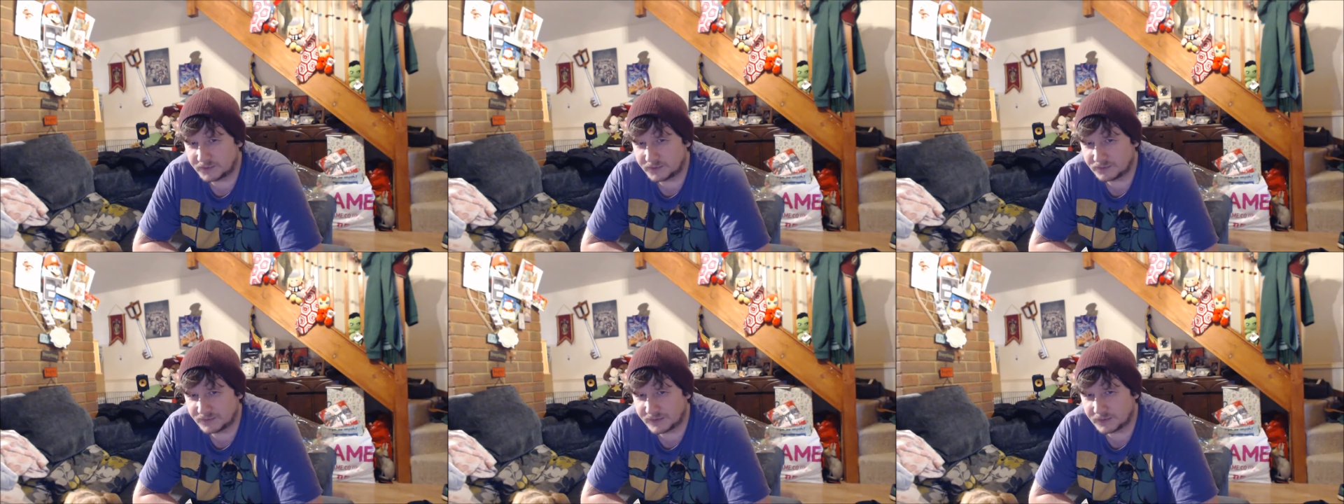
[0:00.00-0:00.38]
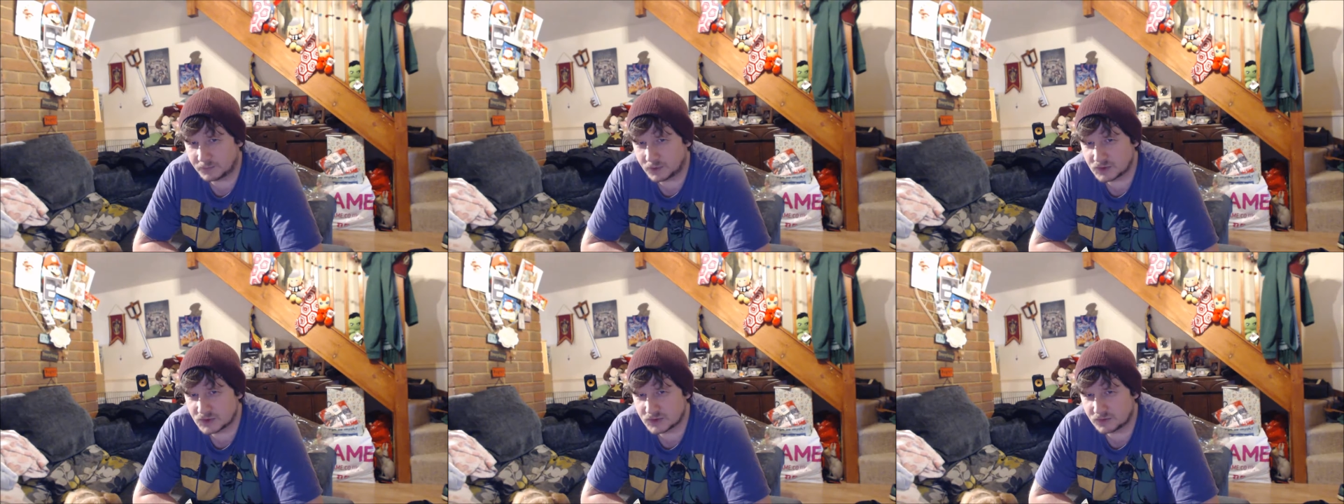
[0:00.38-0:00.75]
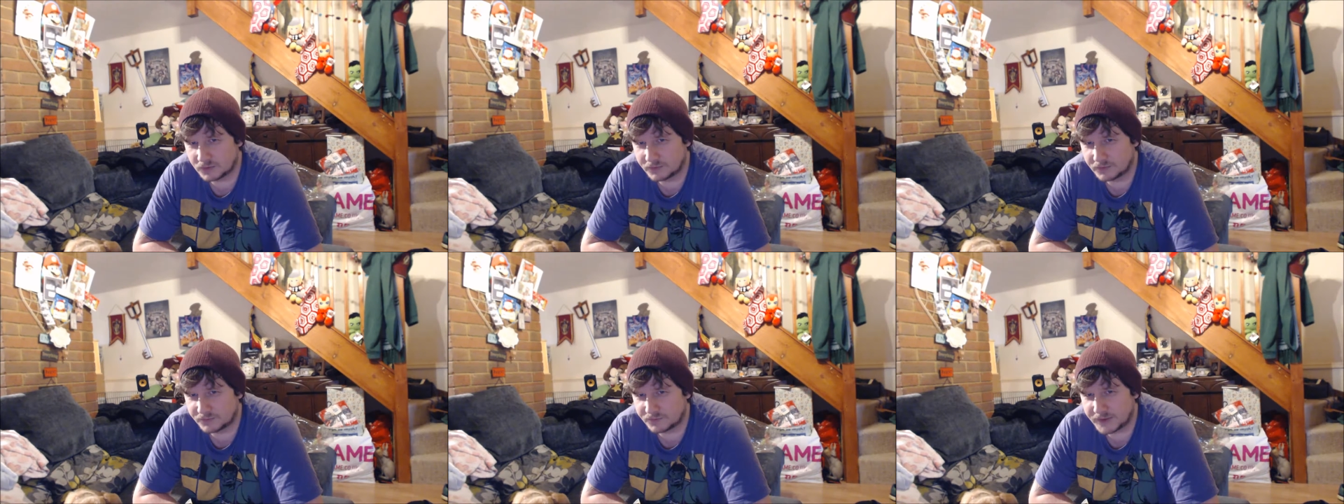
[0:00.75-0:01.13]
quid, I think it was,
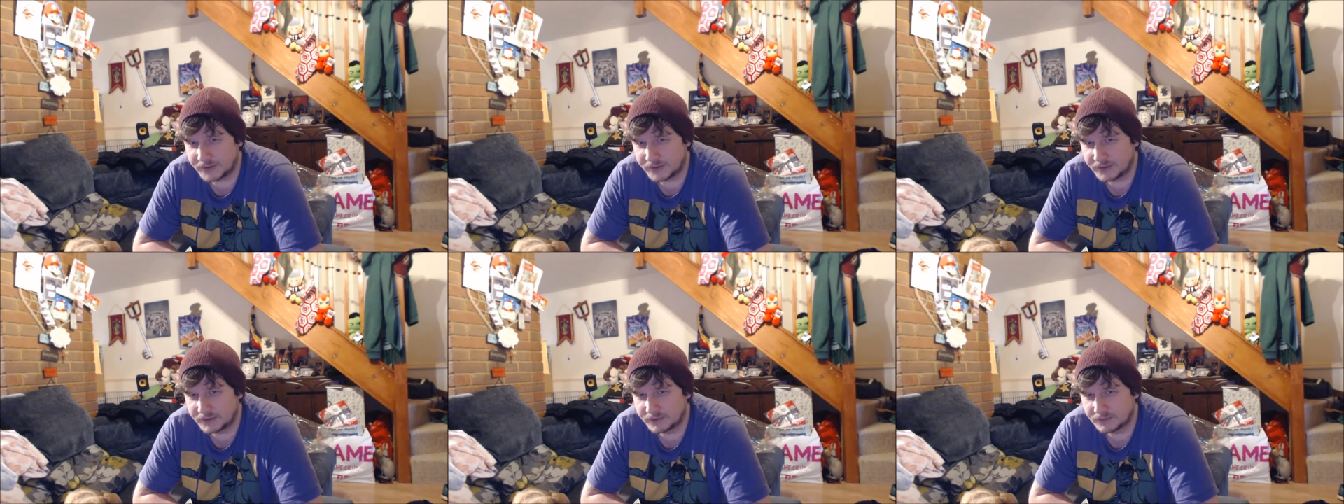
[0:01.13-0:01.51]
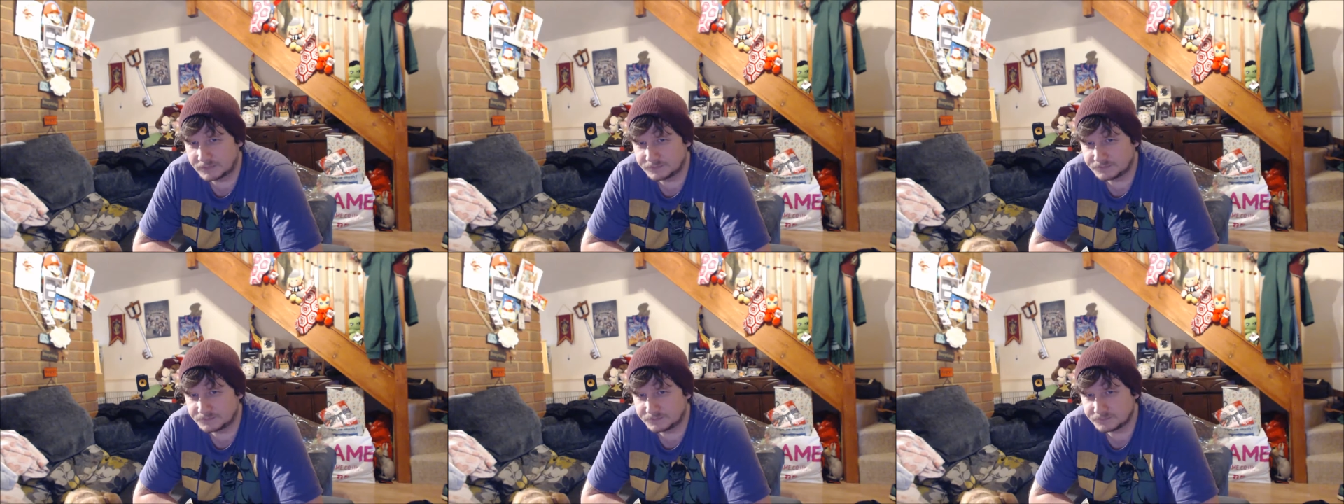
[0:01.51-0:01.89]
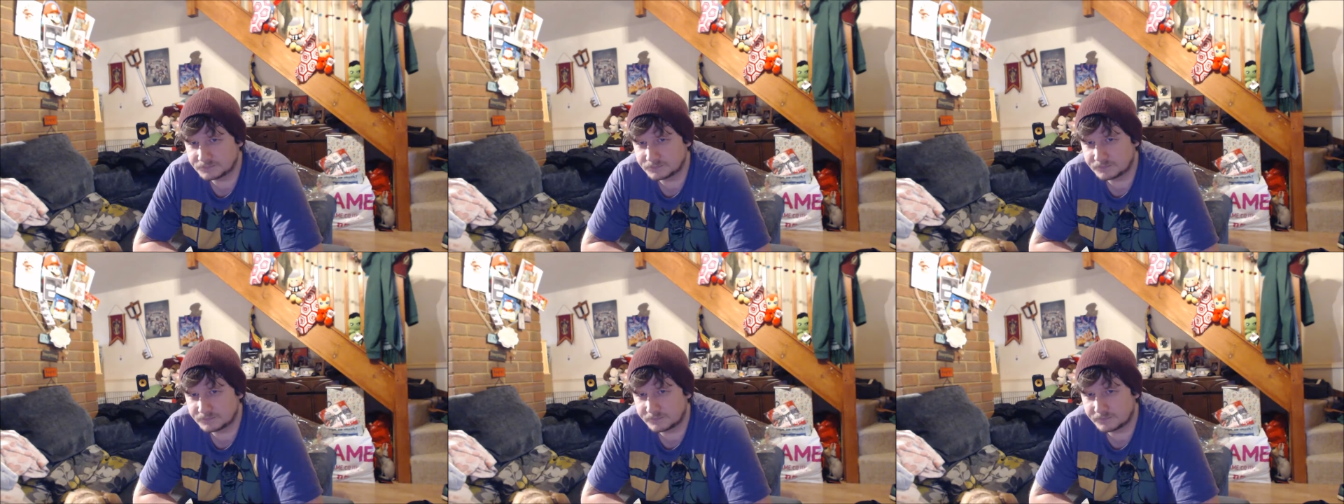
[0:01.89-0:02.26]
on the free.
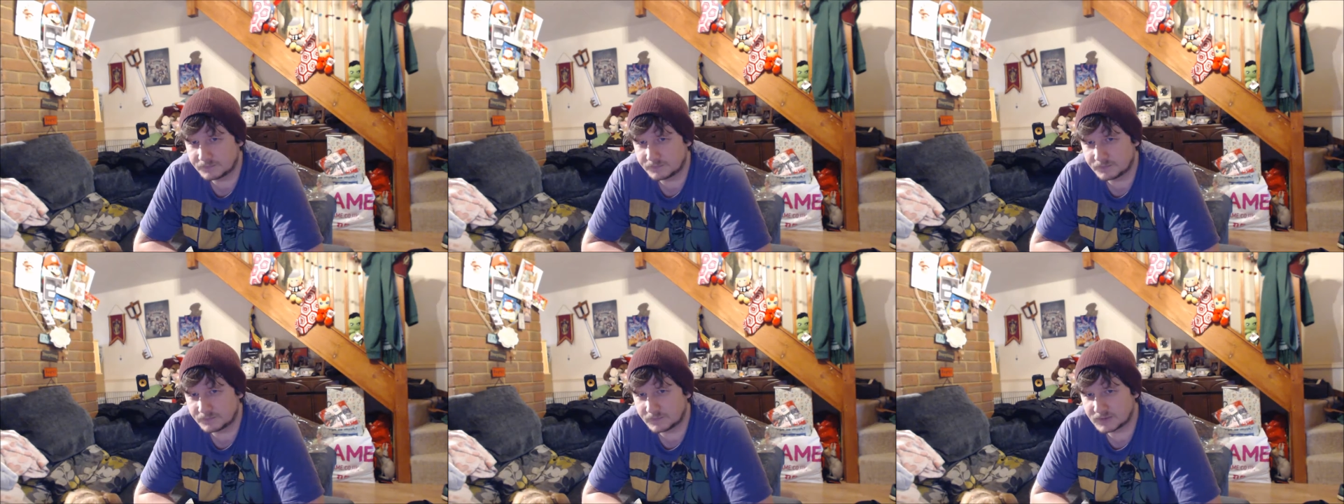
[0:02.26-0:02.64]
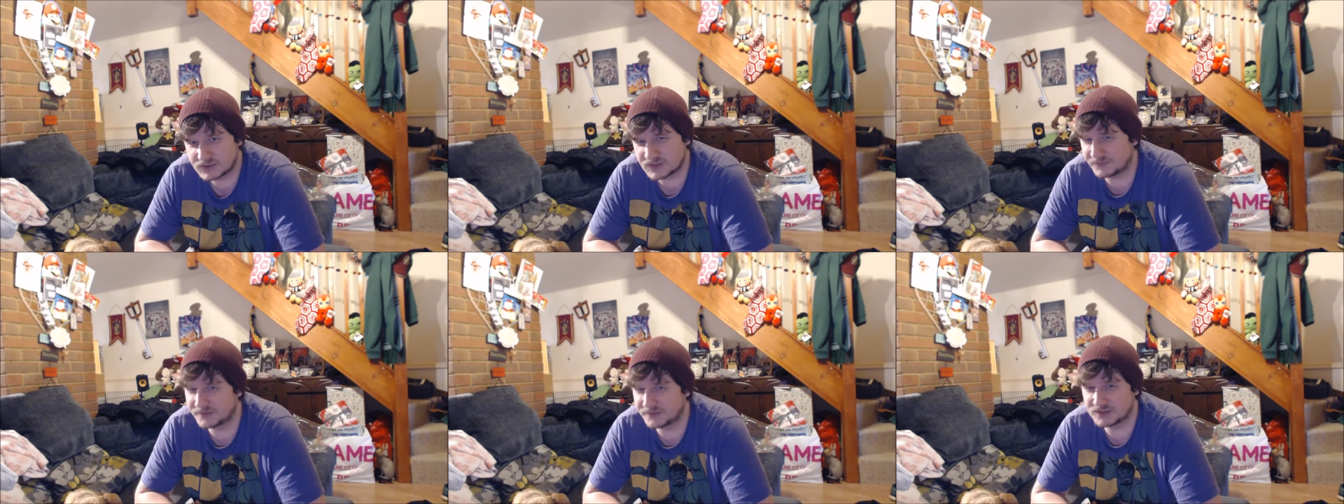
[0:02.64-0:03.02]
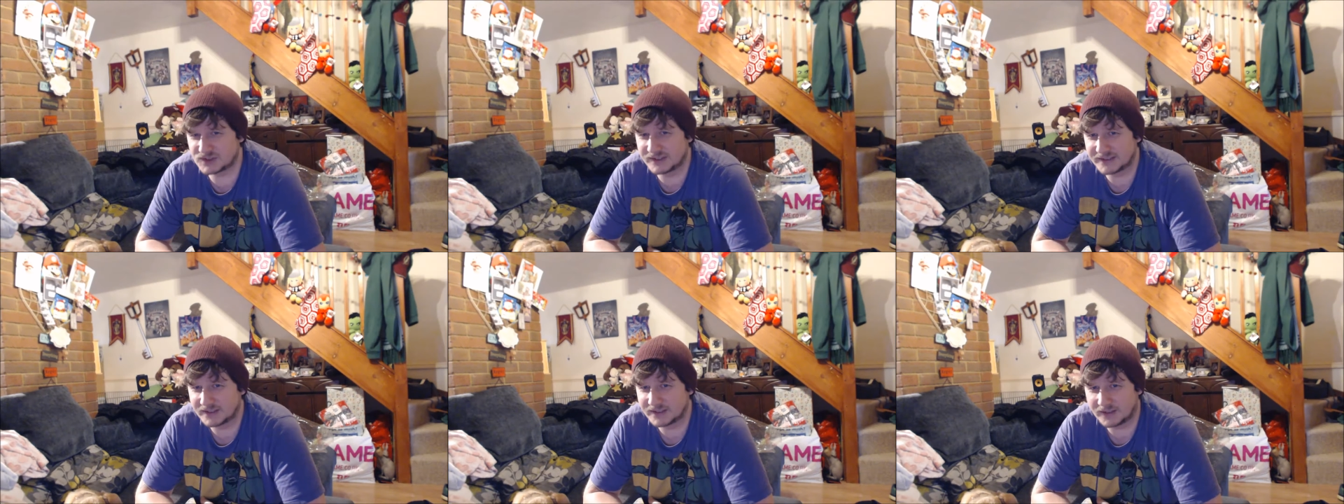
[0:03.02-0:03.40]
Something
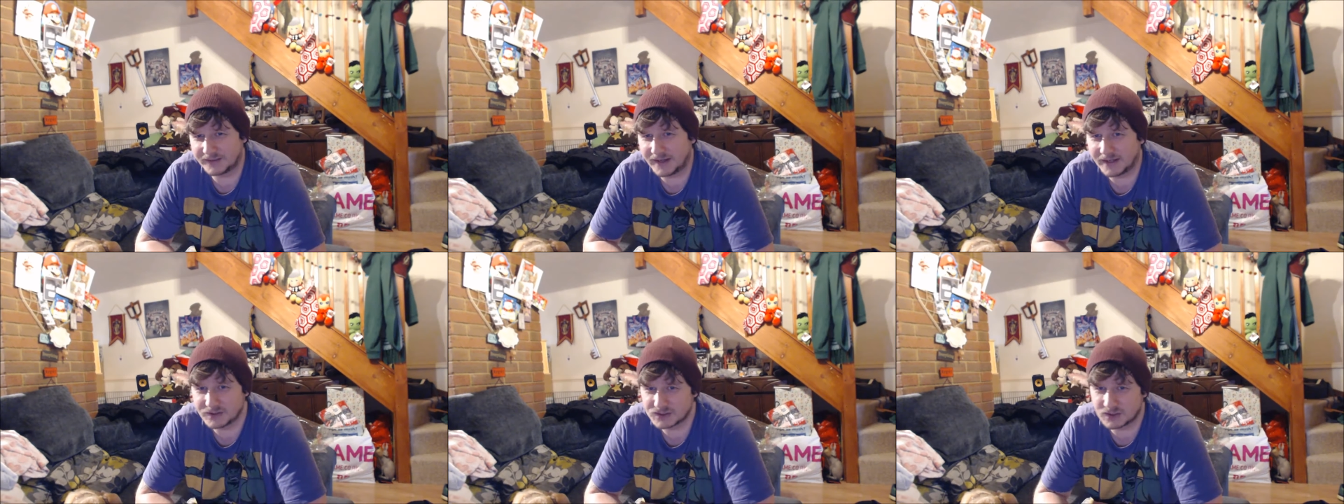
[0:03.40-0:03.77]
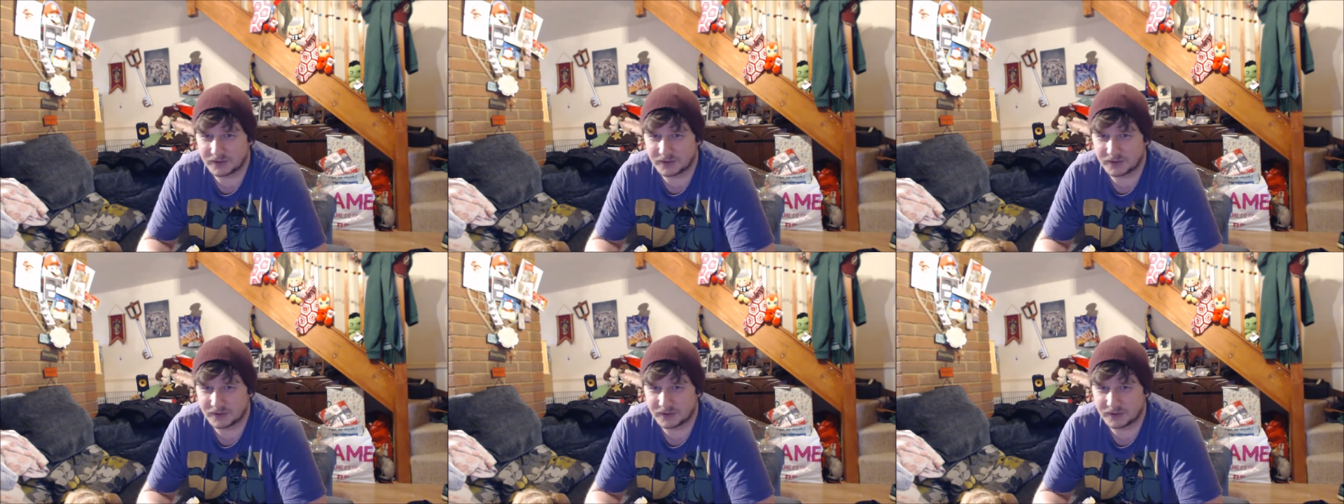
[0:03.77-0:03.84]
silly like that.